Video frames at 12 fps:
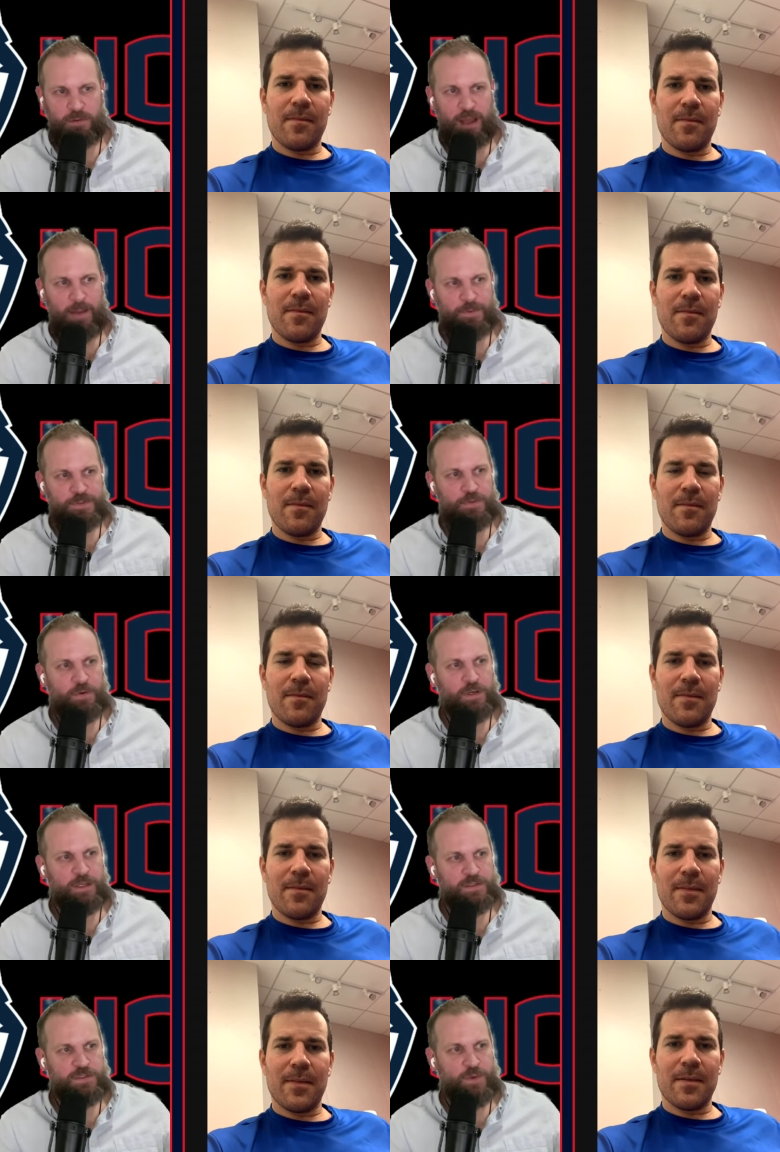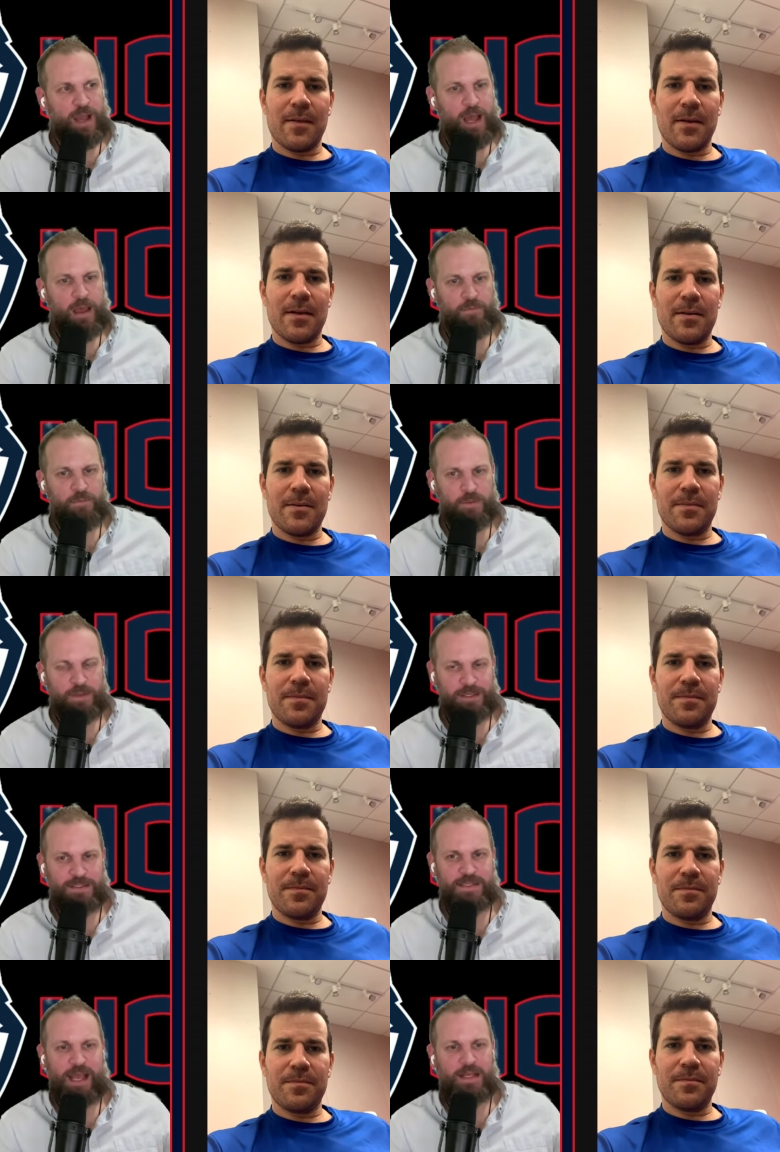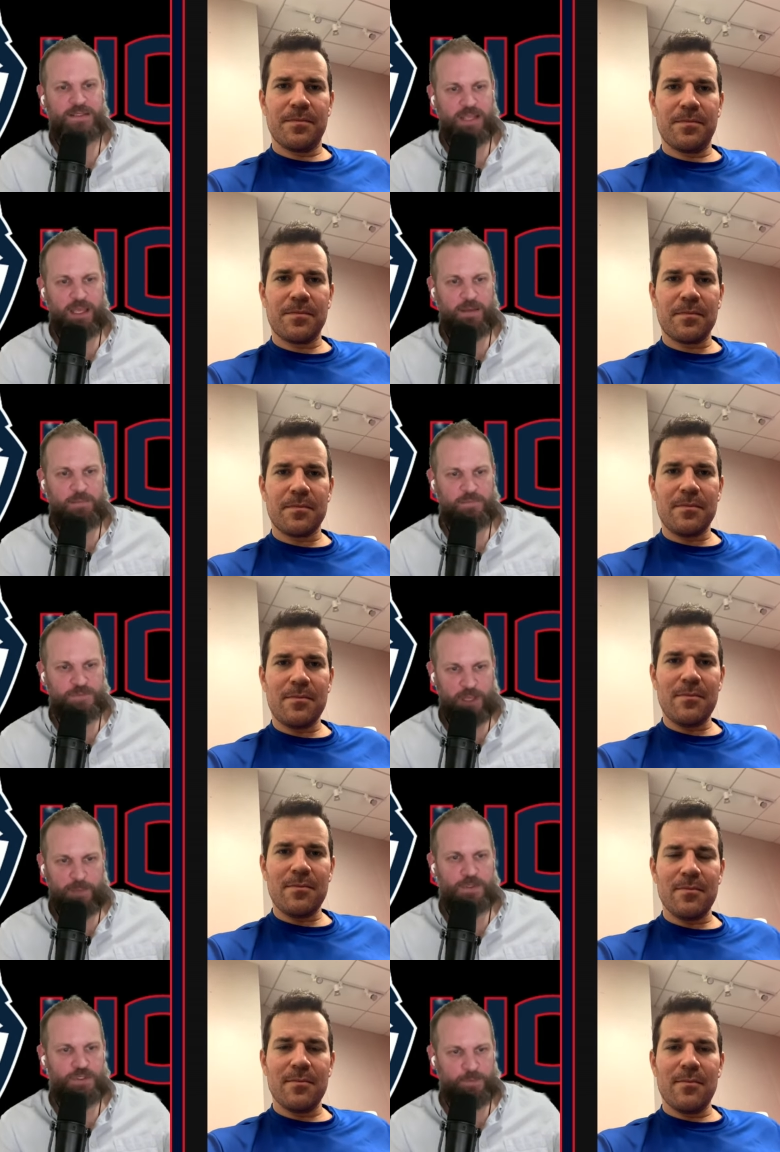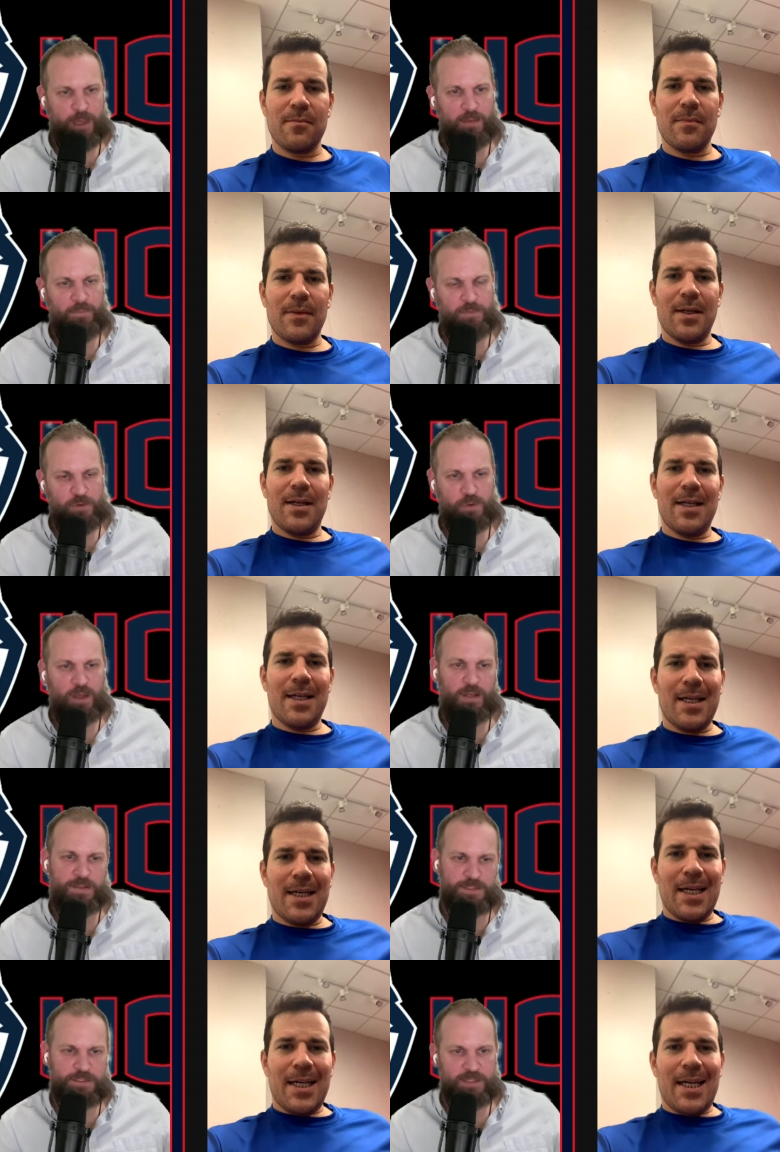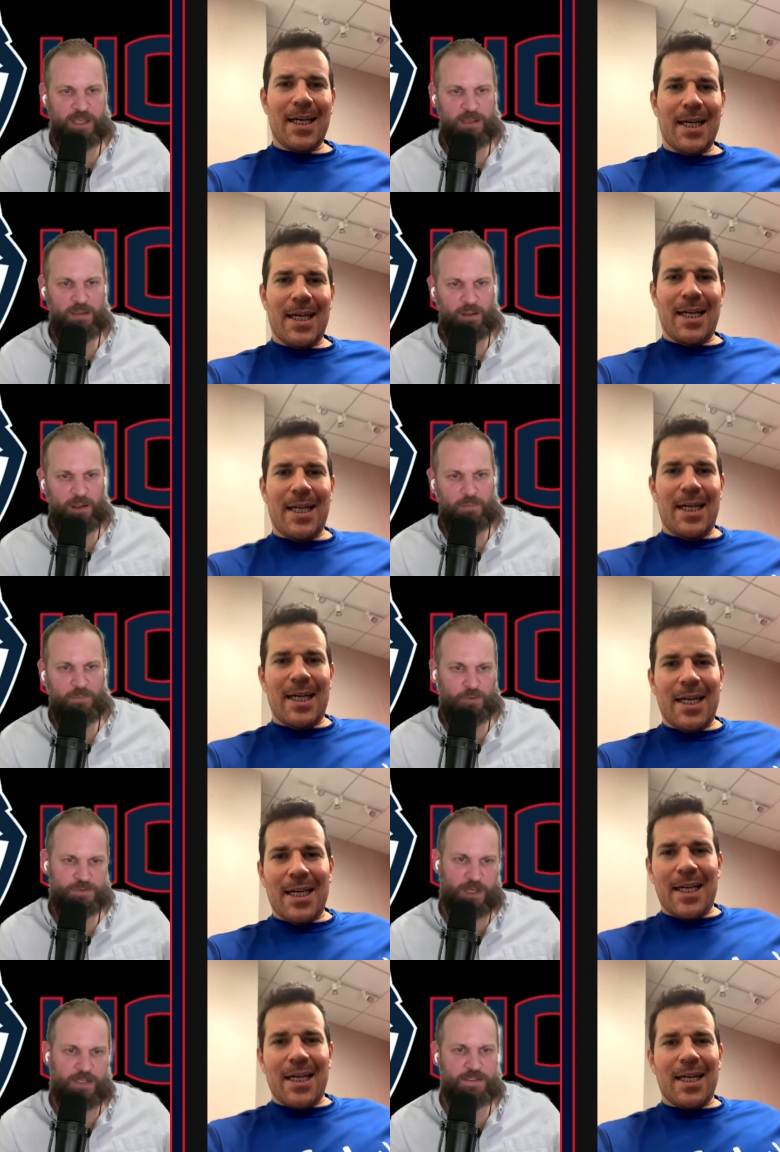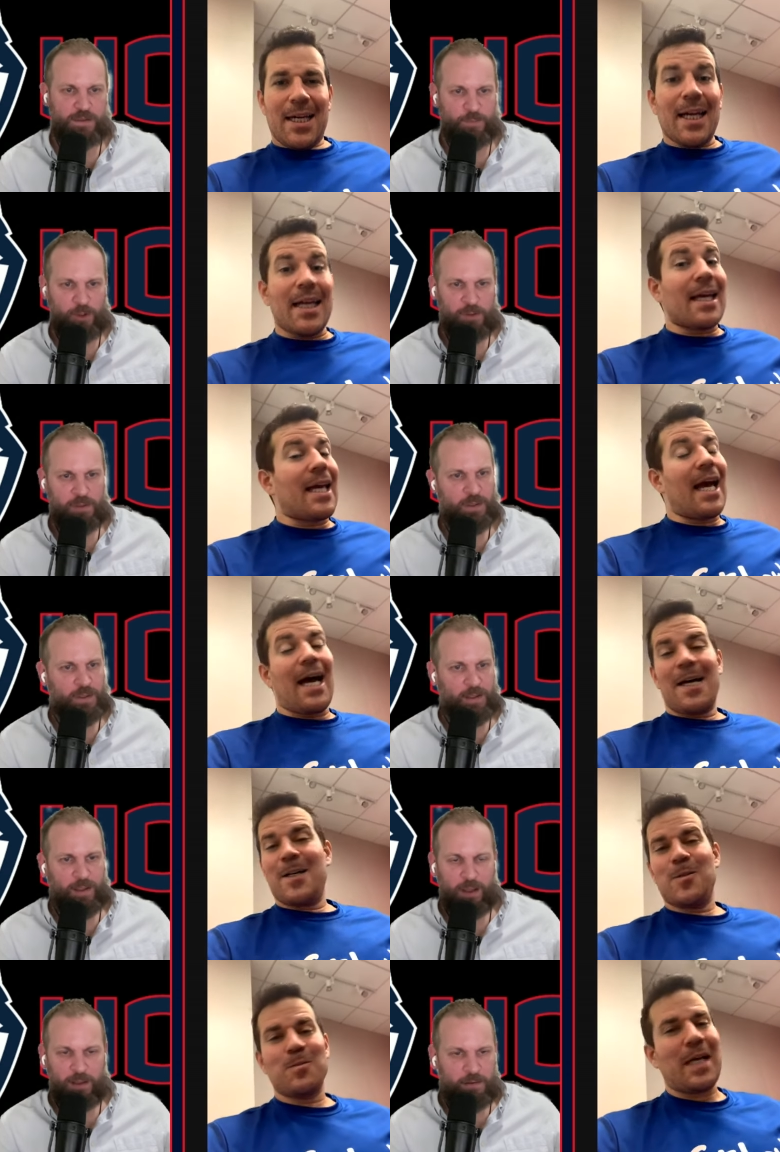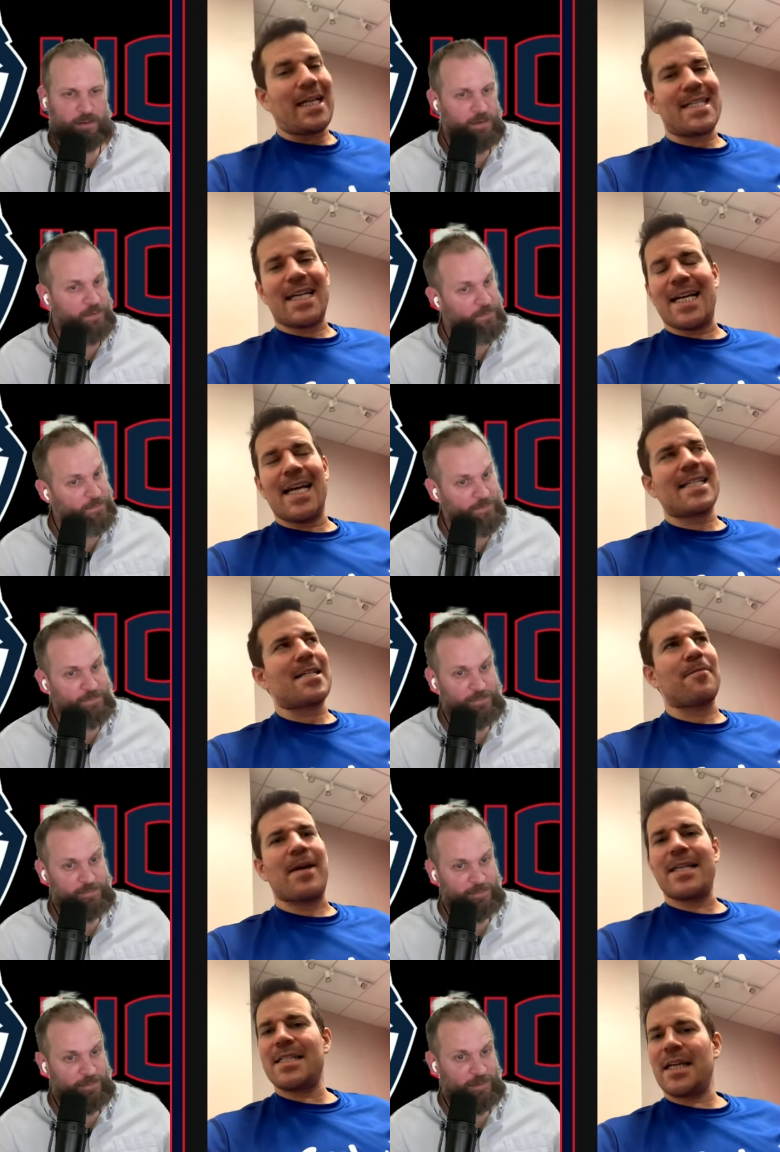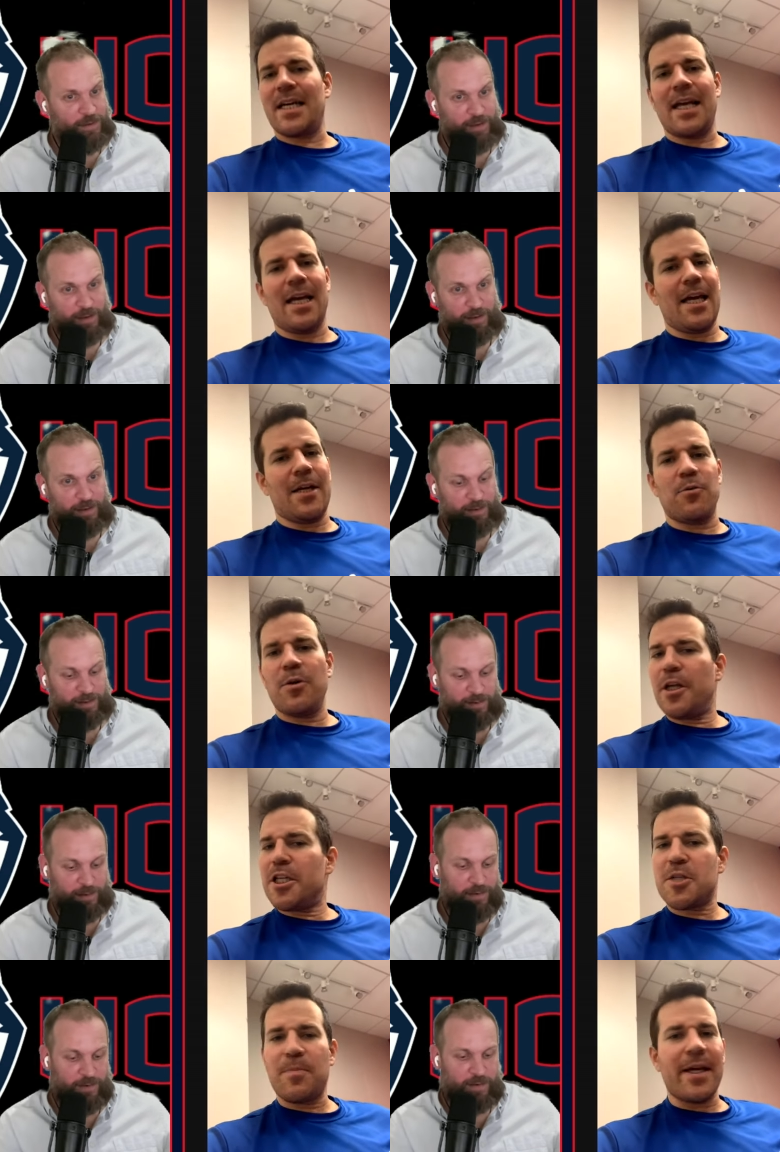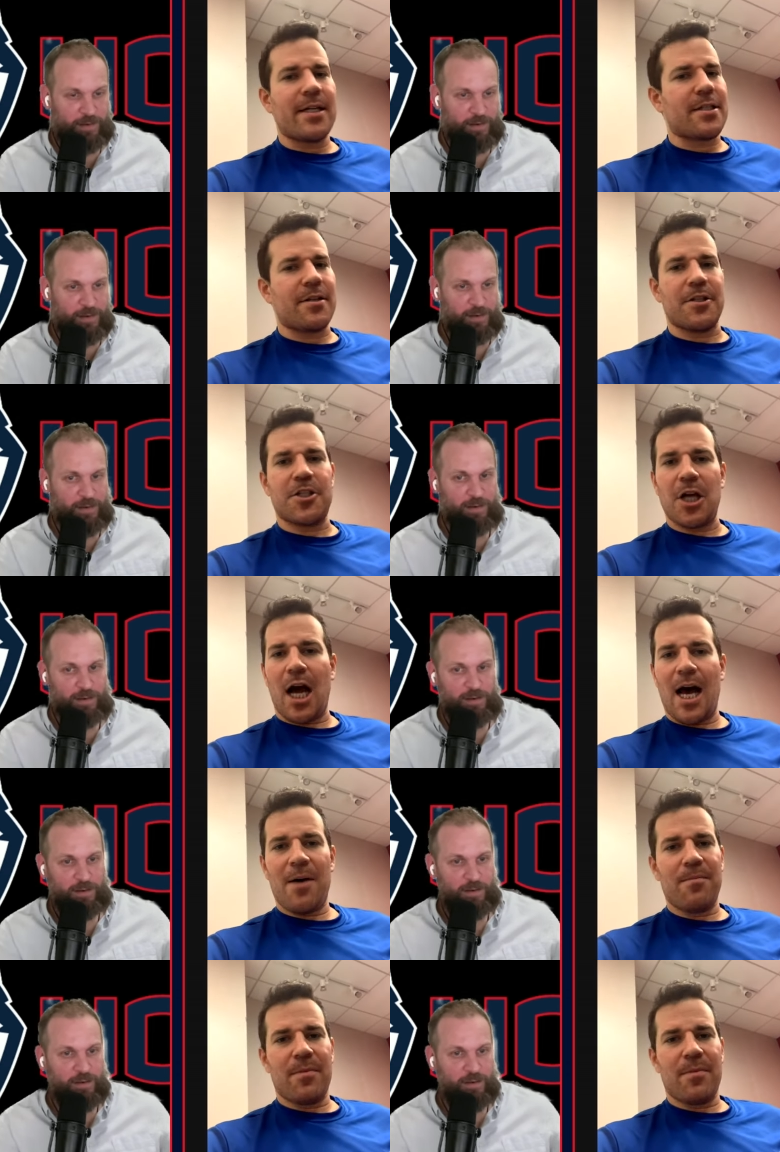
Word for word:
Speaker 1: the opportunity to have the exact same championship game, UConn, NC State, on both sides of the ball? Yeah,
Speaker 2: that's it, it's amazing. It, it really speaks to the job